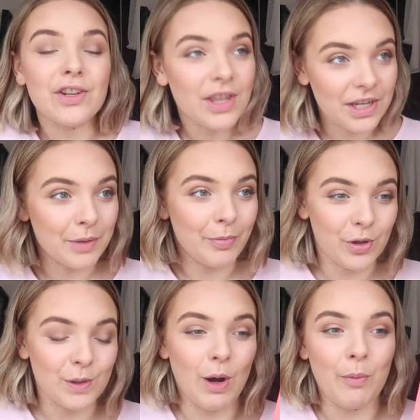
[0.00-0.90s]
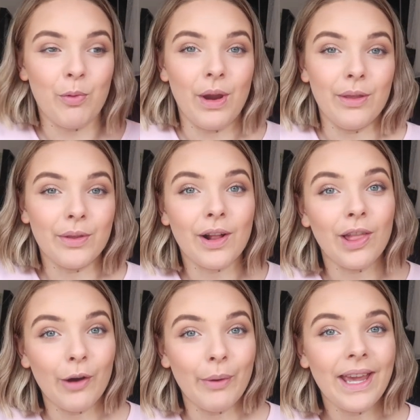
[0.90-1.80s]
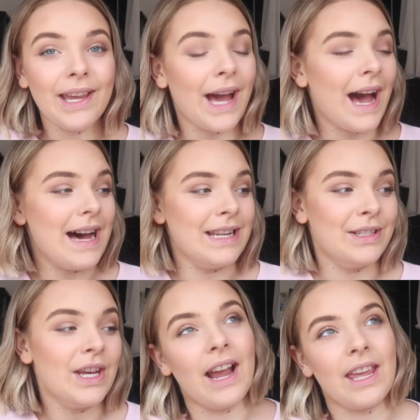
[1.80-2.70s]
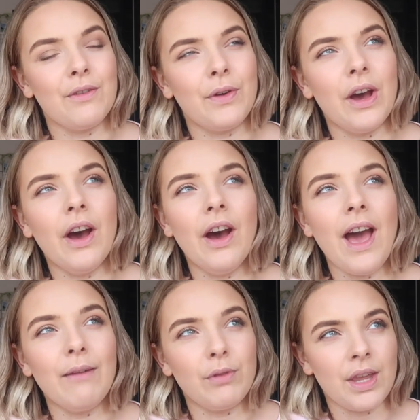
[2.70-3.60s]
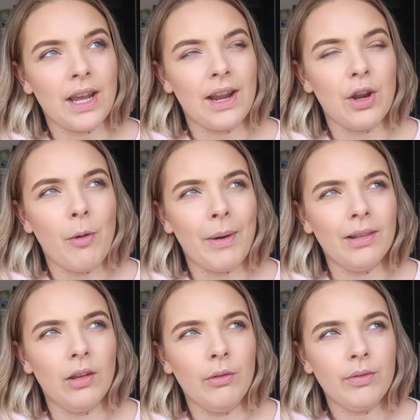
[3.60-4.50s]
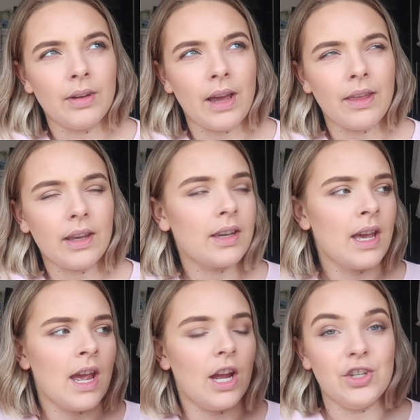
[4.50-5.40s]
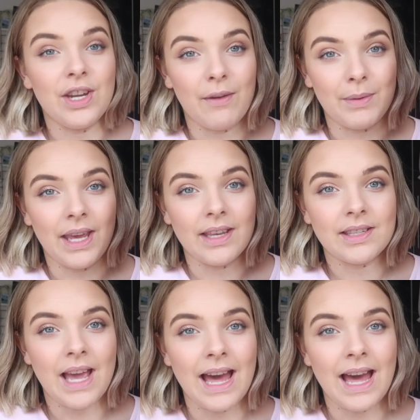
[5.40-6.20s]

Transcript: I actually did a book swap with Chloe, and I gave her Everything I Know About Love, I think, and she gave me this,